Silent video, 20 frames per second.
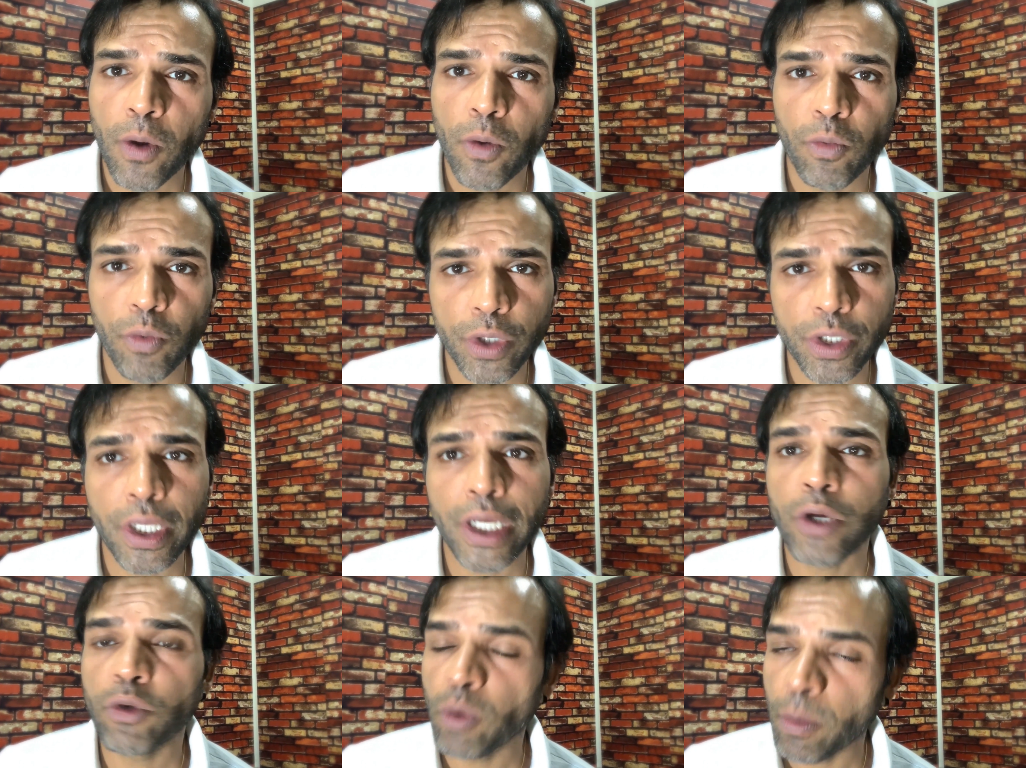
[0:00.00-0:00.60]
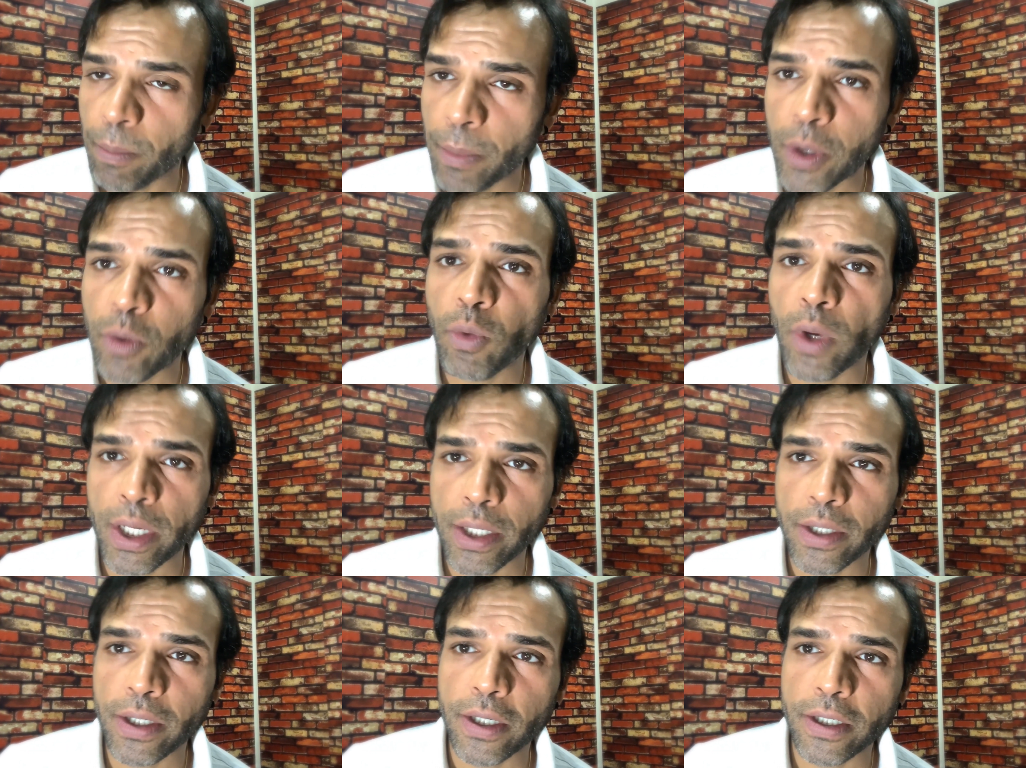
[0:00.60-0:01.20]
with equipment
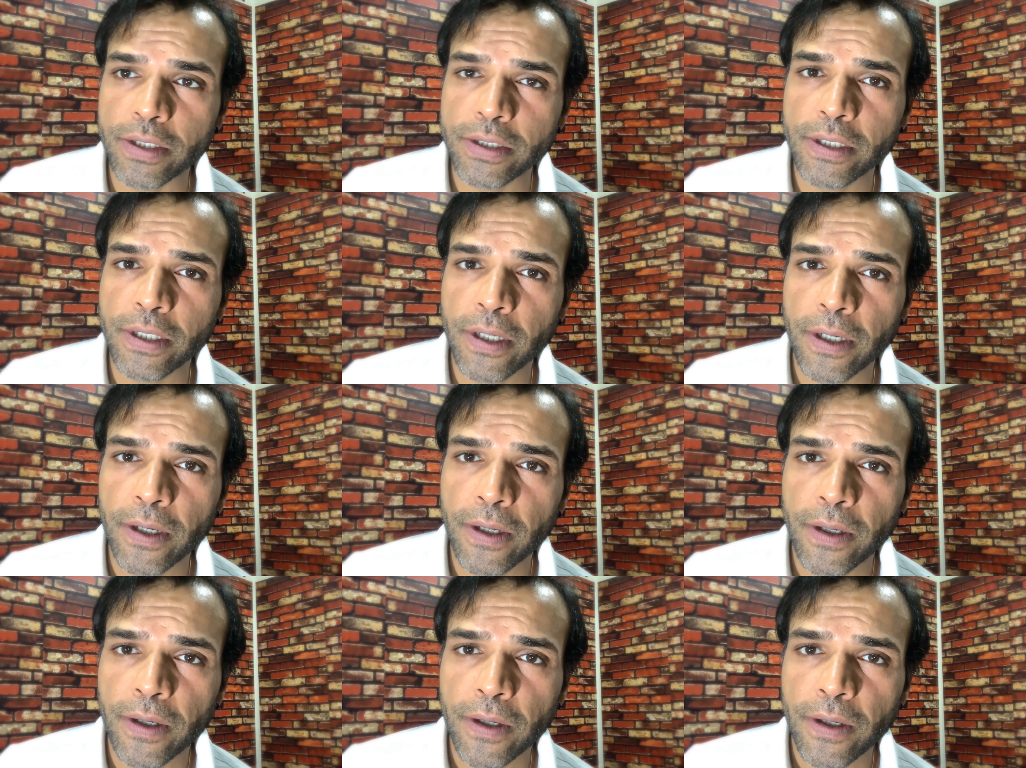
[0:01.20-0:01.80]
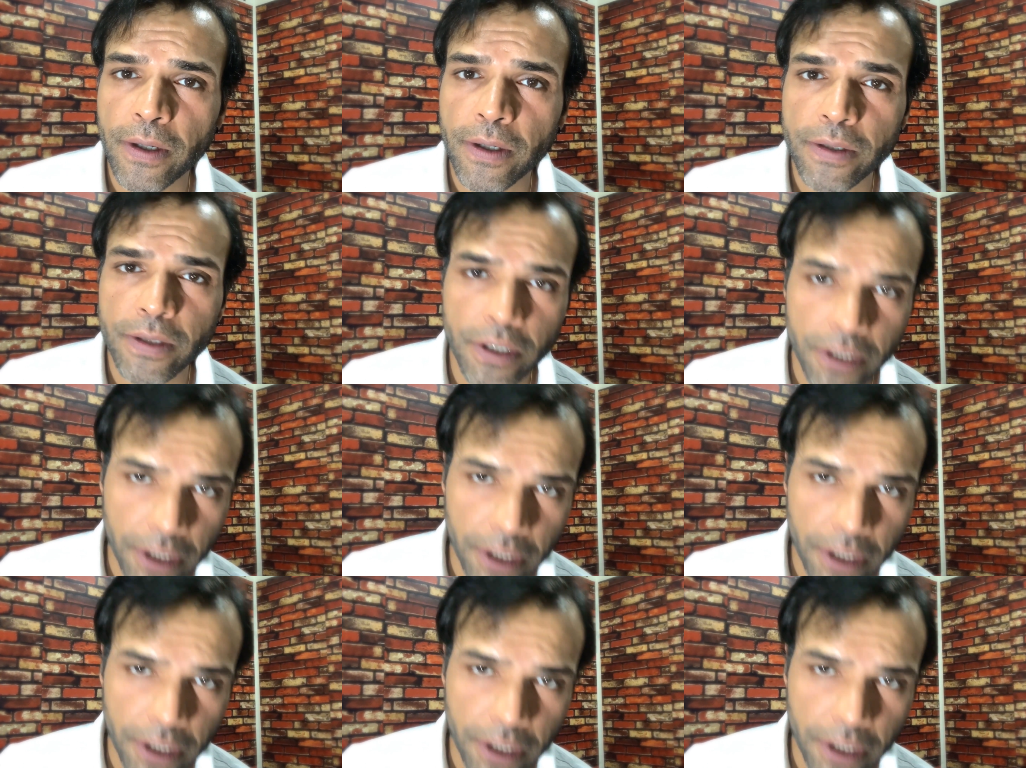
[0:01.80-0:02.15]
vendors. The